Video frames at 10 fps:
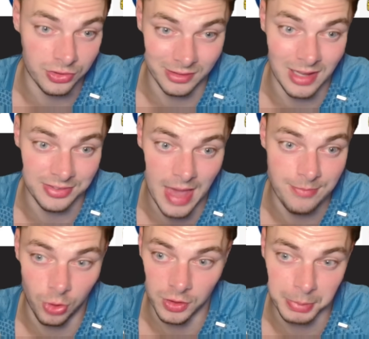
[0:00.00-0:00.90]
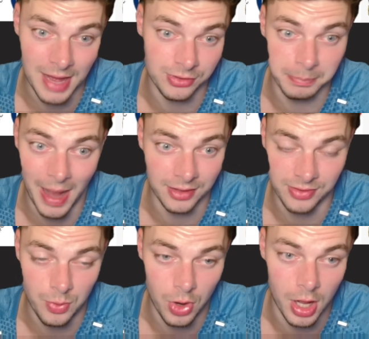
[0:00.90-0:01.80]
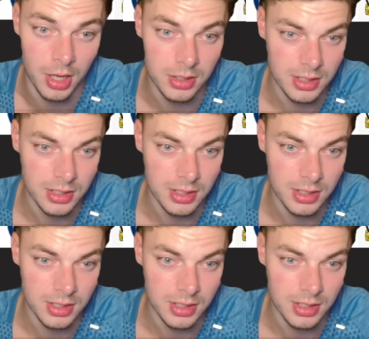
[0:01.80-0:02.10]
to the last game for the playoffs, as bad as they were.